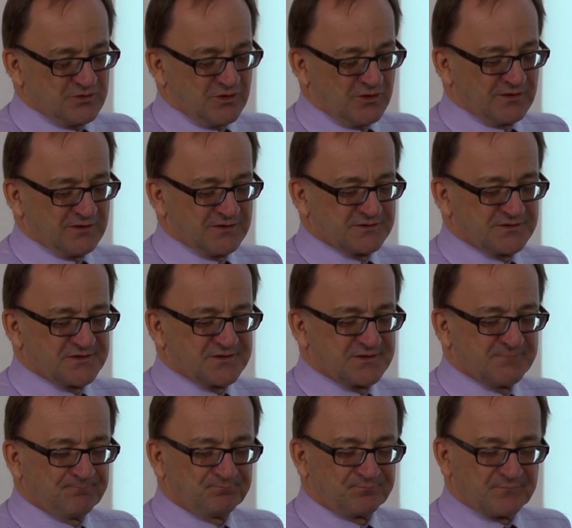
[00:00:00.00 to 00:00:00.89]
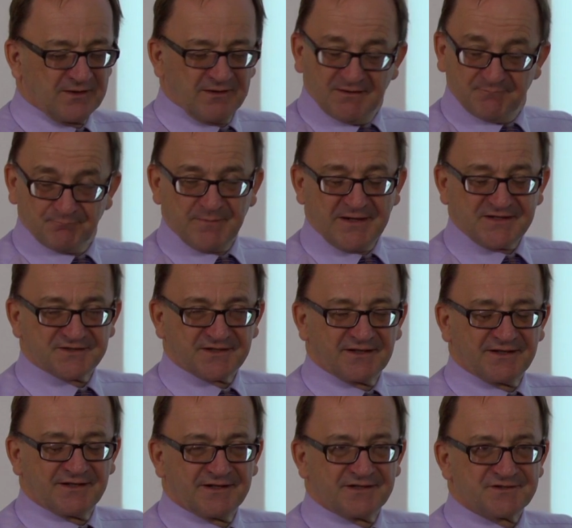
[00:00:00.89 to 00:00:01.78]
dollars,
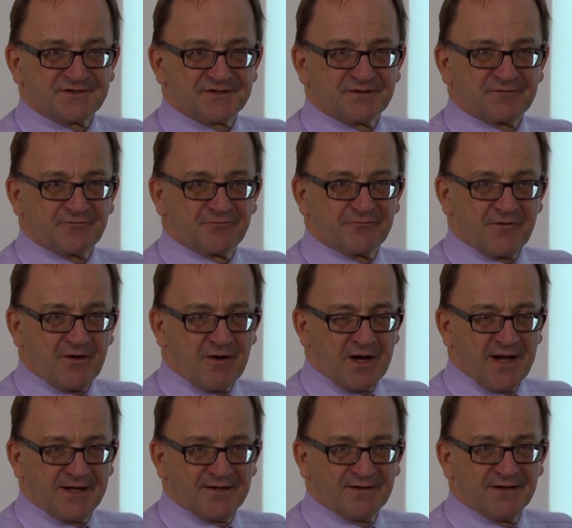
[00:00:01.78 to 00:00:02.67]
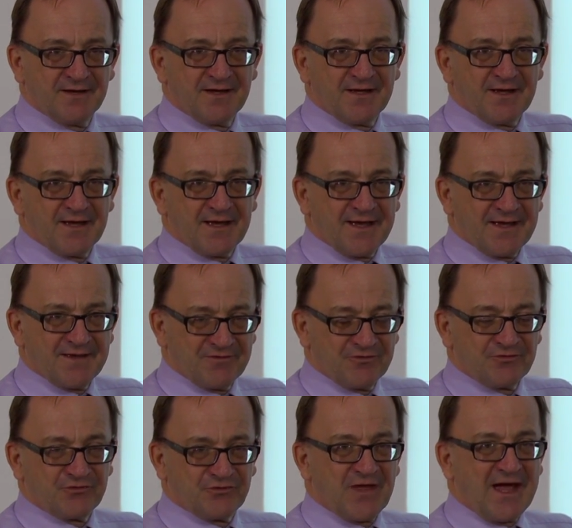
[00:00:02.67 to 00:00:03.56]
basically an instant fine,
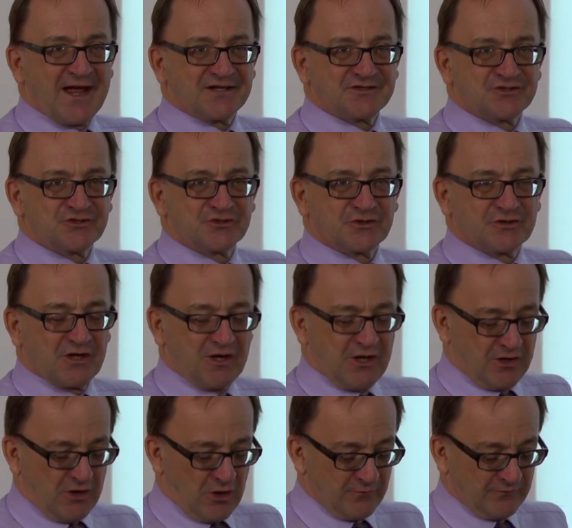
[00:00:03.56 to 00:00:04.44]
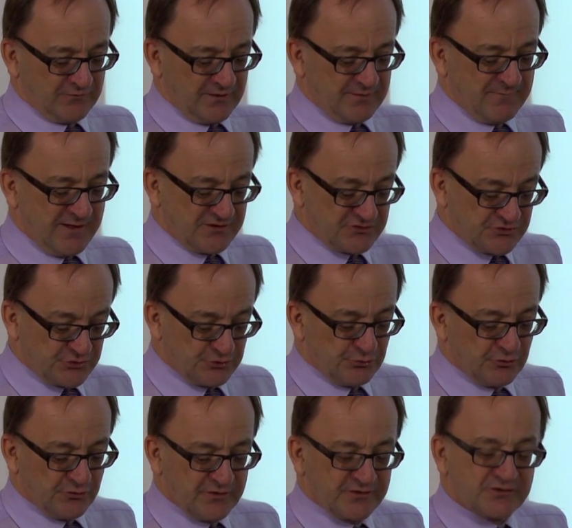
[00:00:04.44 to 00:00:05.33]
that should hopefully make
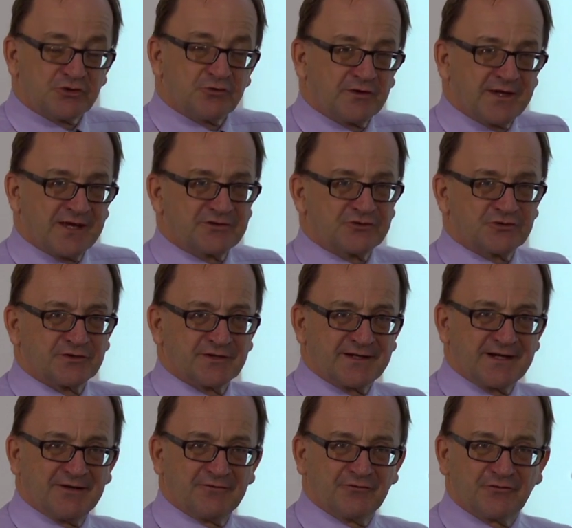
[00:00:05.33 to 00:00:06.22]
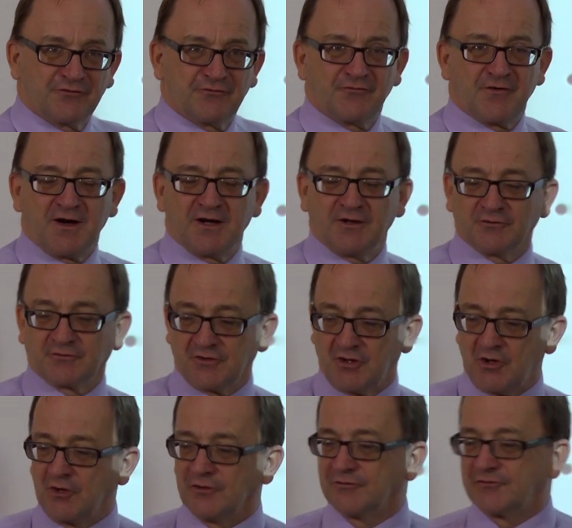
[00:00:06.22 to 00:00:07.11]
sure that you get your accounts filed
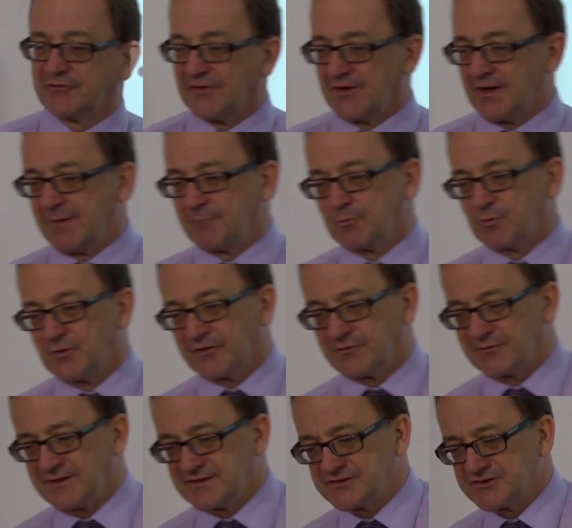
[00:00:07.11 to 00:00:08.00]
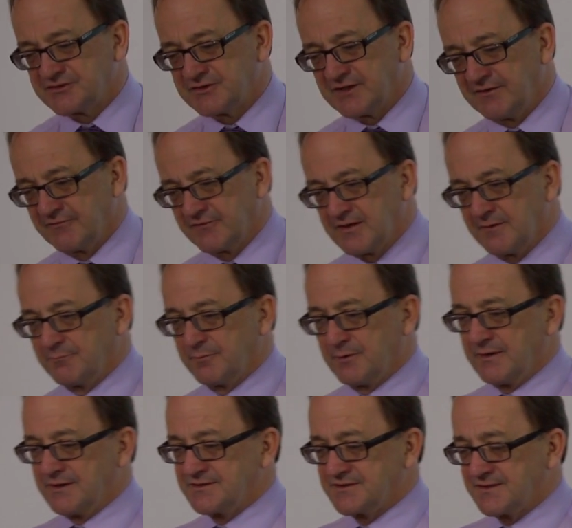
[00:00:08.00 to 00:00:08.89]
on time with the Registrar of
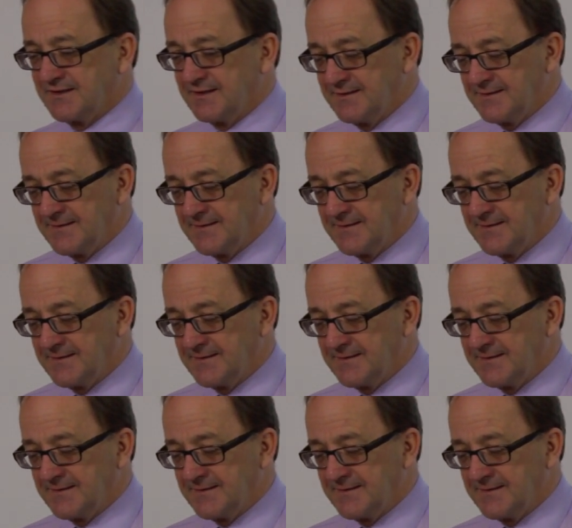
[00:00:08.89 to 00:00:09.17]
Companies.